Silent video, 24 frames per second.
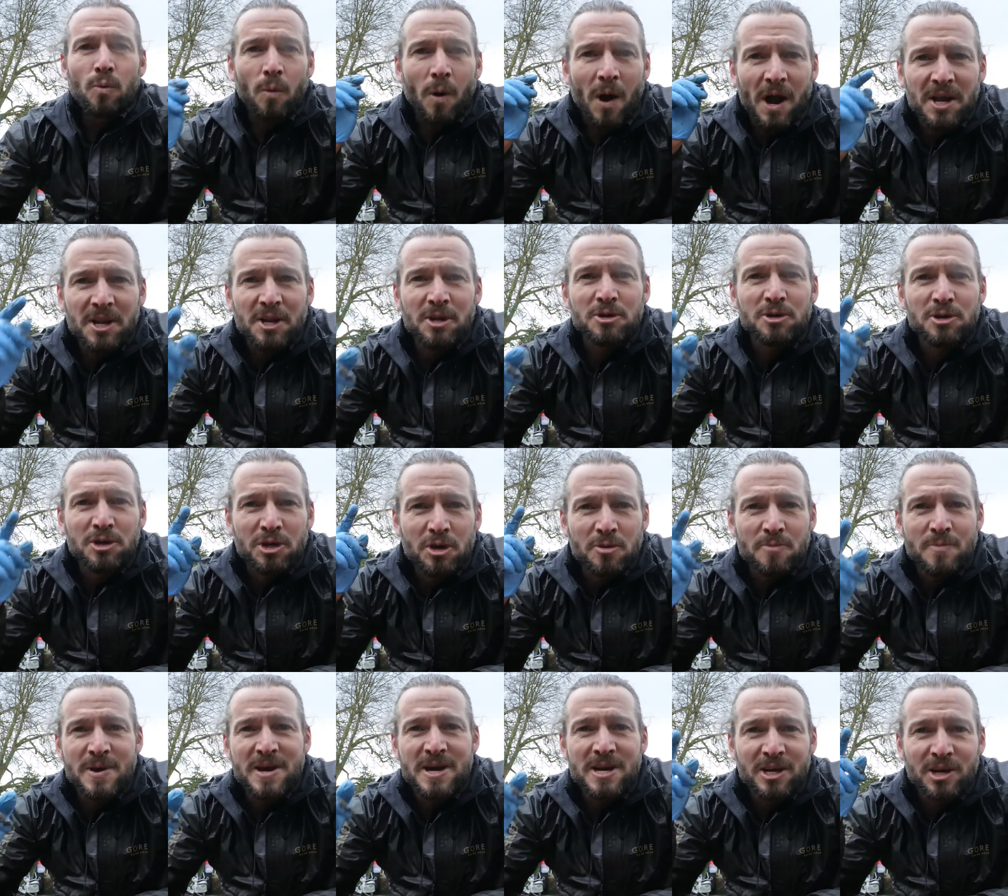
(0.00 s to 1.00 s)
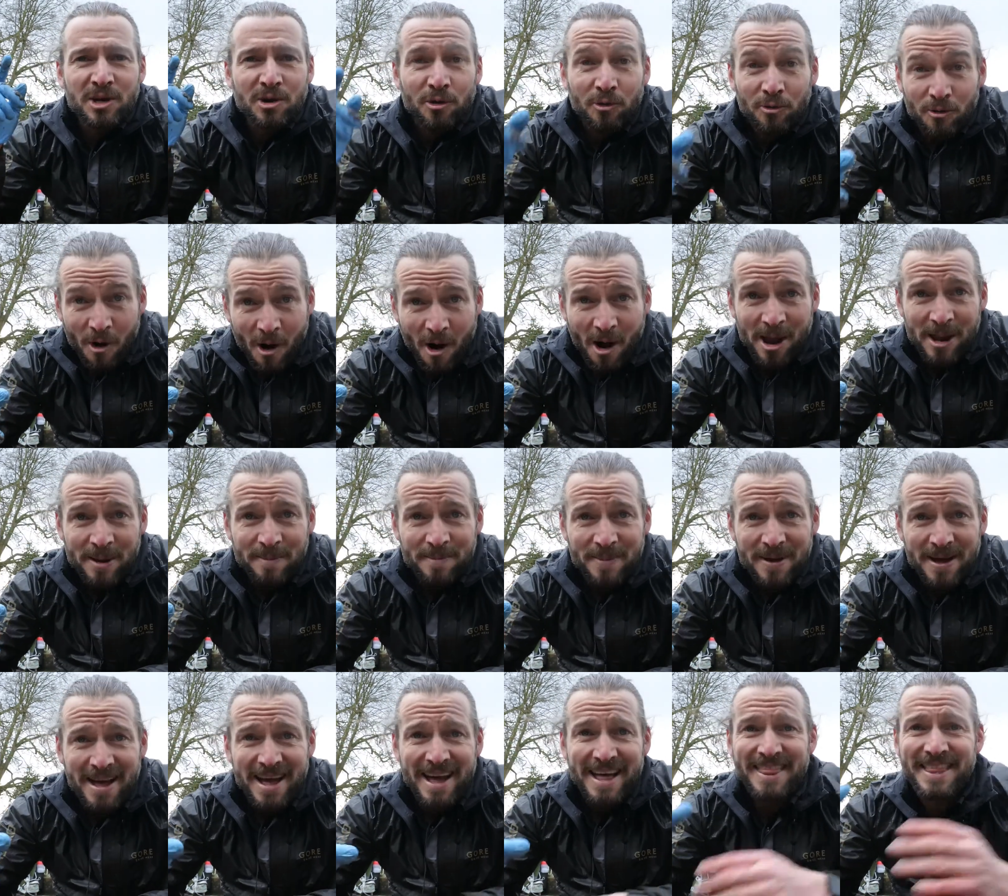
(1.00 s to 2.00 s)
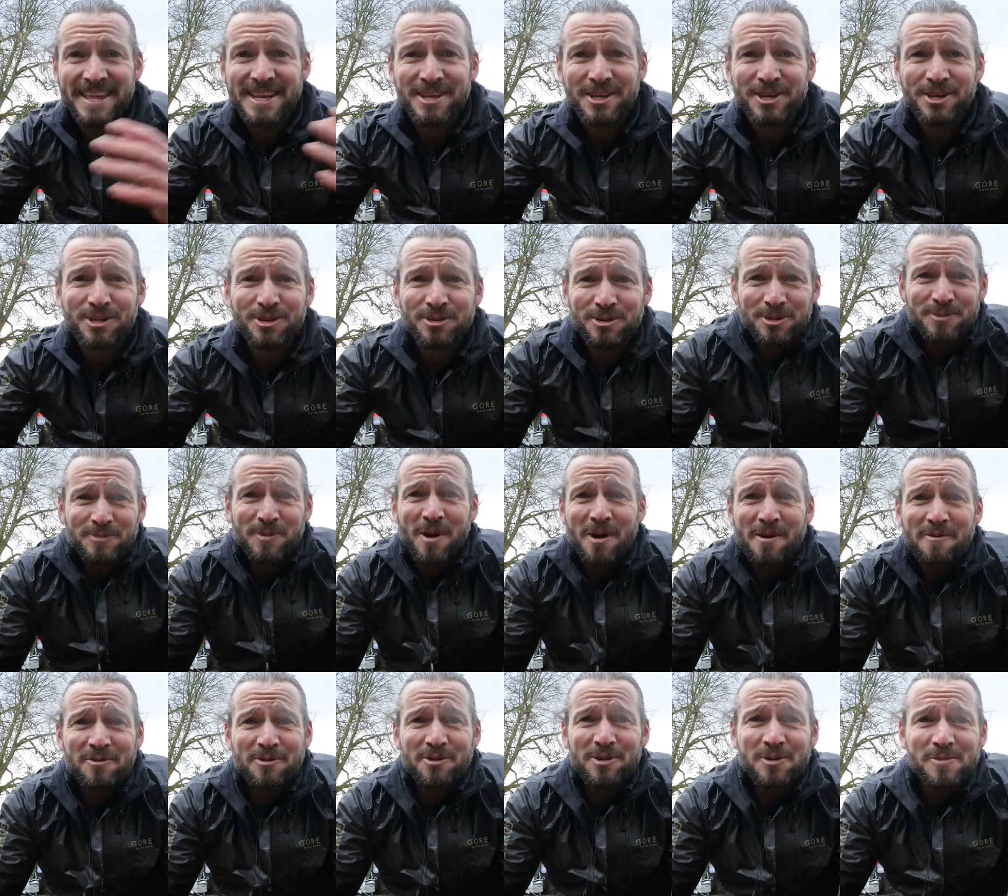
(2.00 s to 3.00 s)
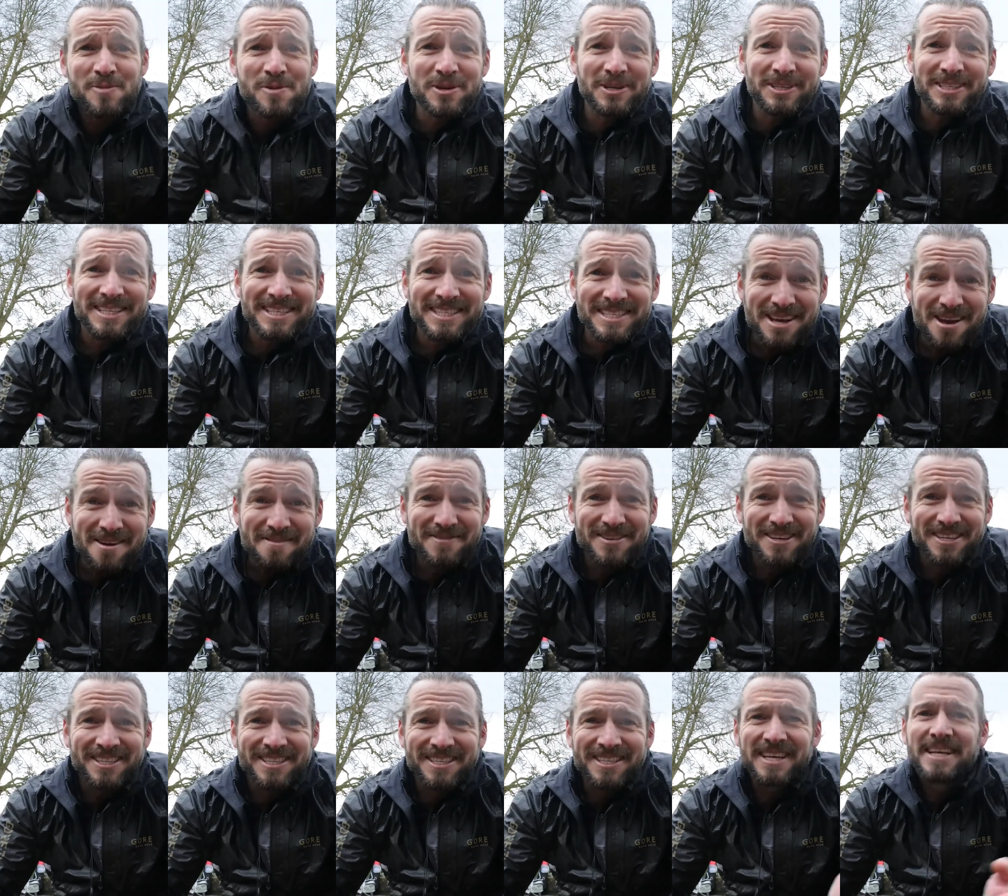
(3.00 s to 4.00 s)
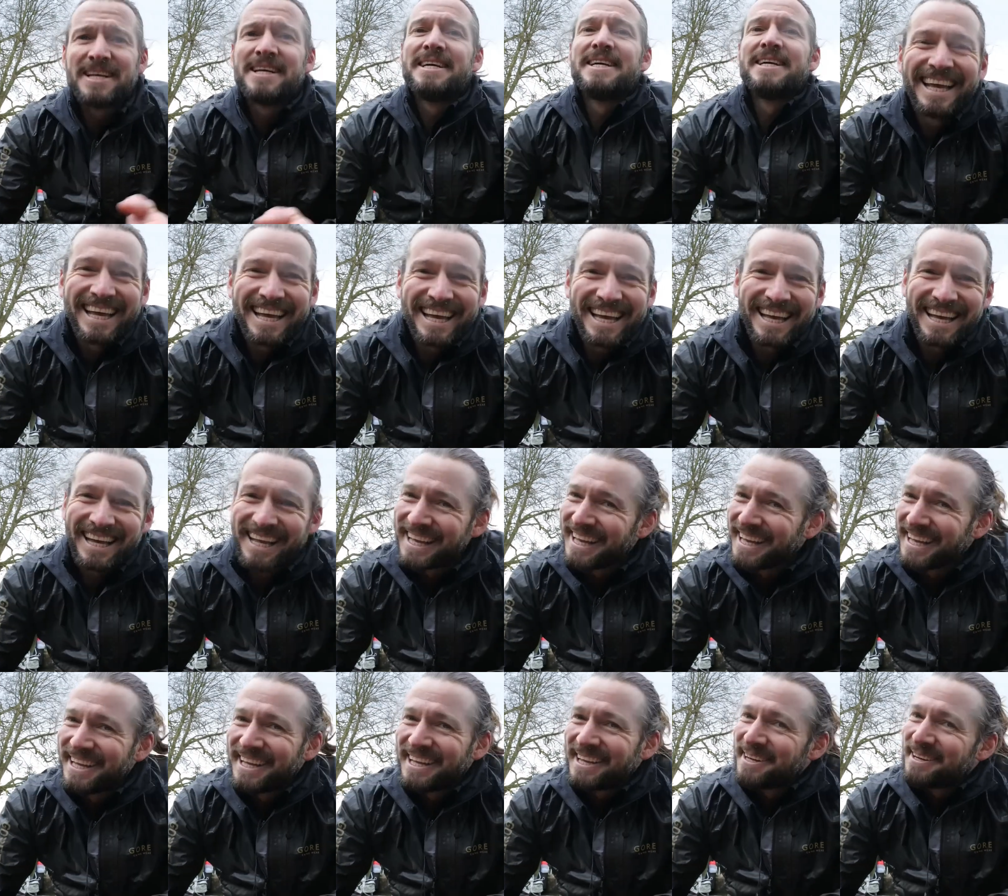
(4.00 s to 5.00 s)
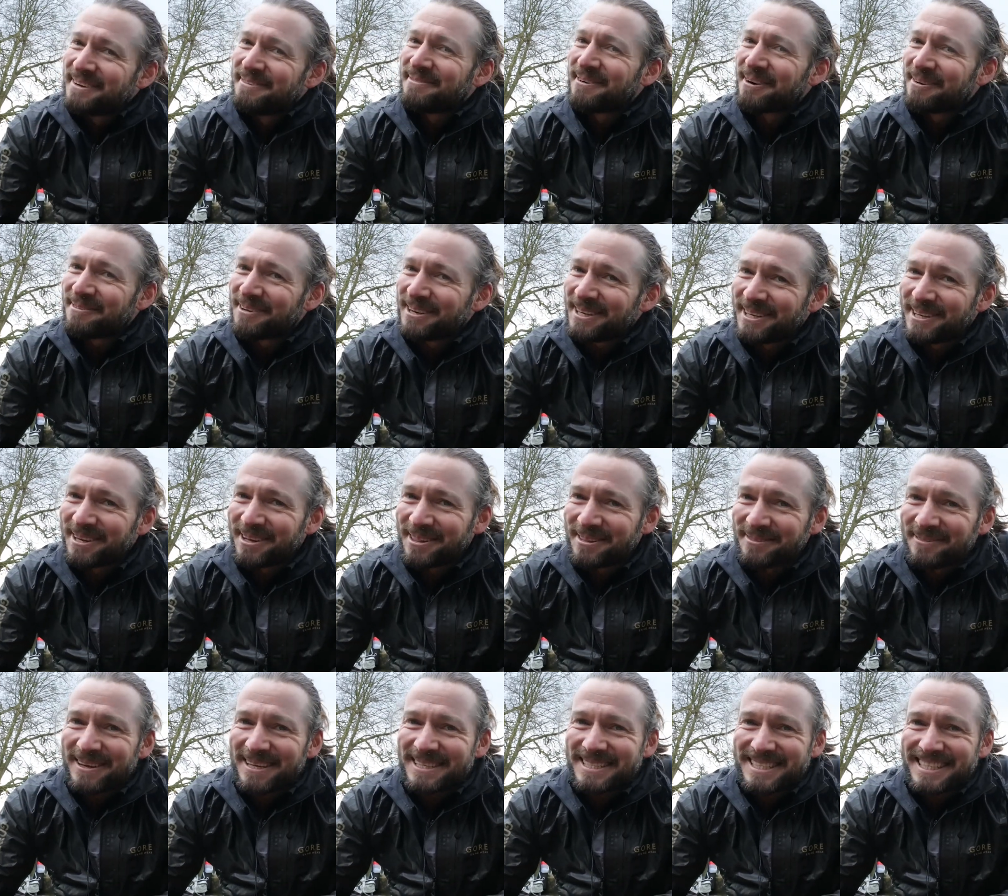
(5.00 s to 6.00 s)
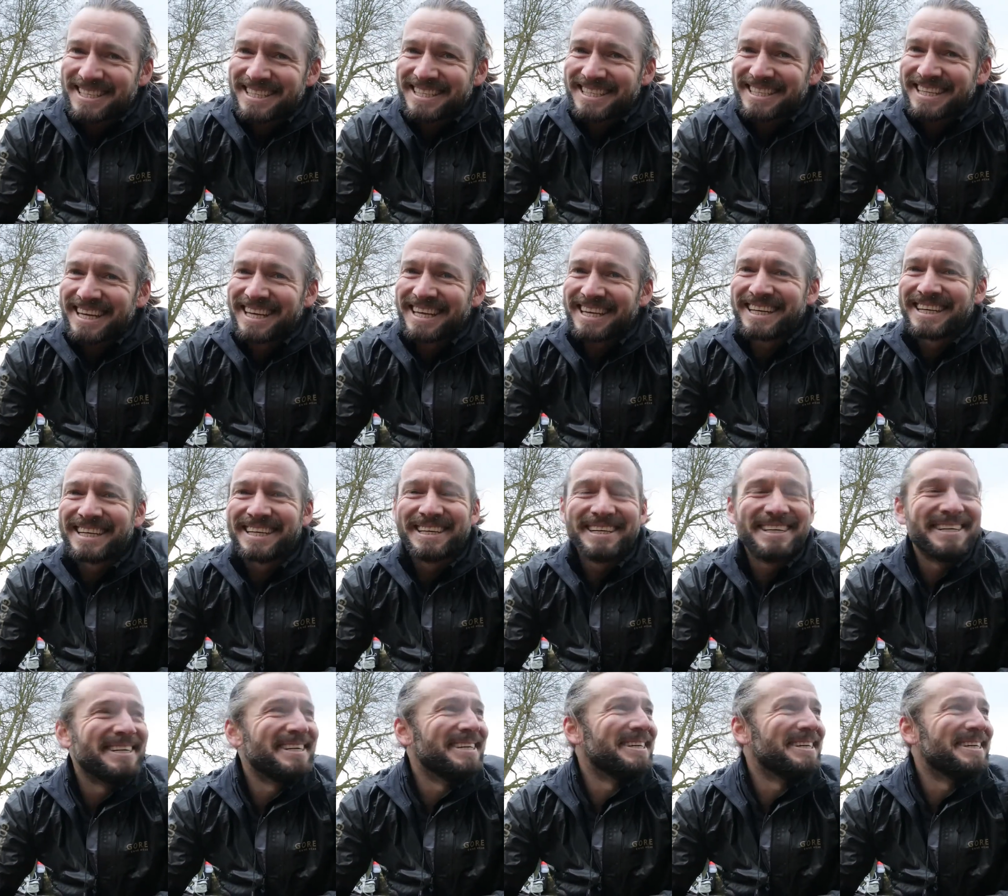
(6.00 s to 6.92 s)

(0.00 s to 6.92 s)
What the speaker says: Why don't you commit a crime and then you can do it as part of your community service? Probably not the best idea.